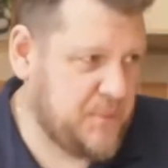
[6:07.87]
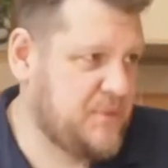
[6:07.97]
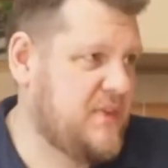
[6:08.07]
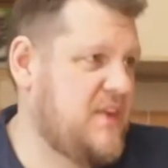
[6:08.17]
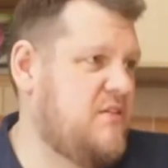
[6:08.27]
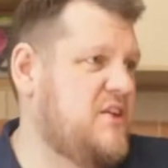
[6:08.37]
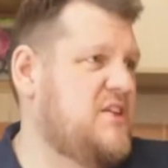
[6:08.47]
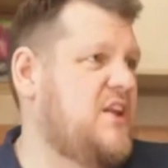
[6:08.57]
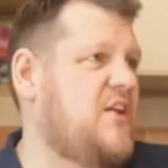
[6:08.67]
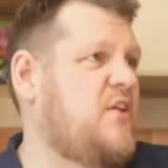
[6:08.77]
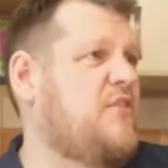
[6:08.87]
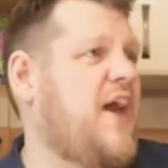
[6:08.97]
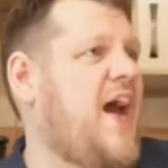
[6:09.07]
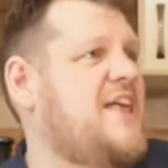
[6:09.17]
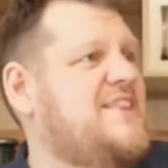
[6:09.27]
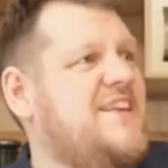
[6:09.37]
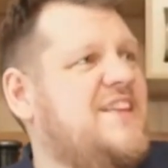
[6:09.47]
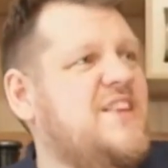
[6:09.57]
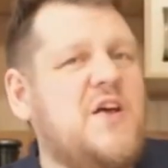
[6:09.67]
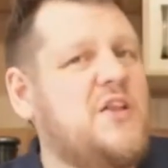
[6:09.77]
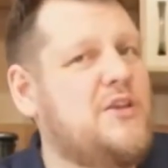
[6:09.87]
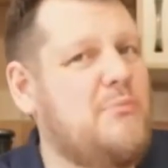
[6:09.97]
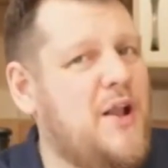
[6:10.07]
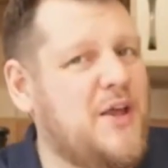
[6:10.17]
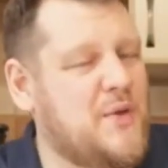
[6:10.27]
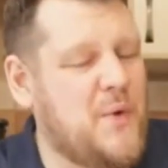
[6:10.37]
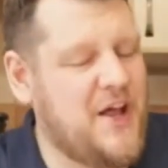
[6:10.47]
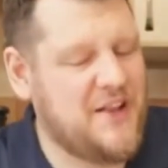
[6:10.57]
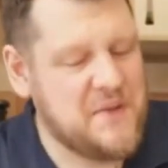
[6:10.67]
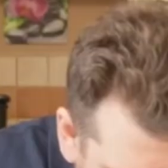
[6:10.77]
there is a lot of gas that's not smelling well.